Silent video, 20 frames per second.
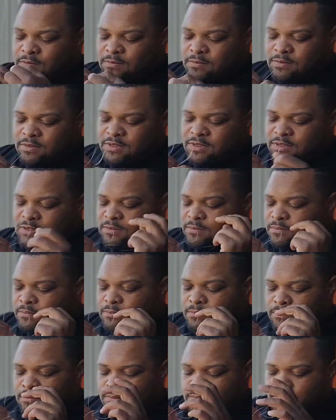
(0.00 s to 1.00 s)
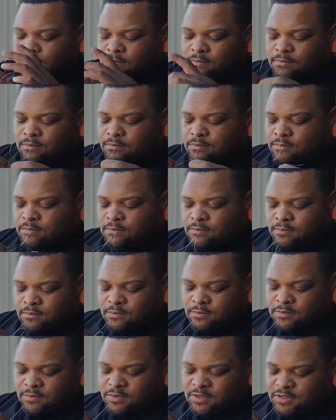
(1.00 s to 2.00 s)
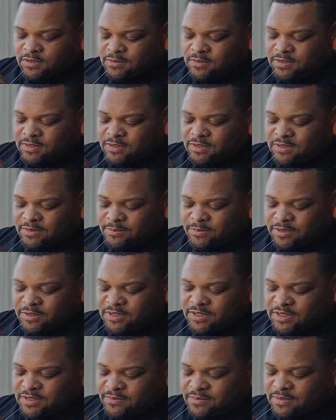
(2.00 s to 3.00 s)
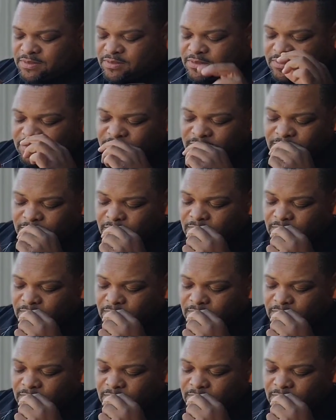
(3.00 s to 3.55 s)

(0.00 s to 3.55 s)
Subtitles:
1. This one's a little more difficult.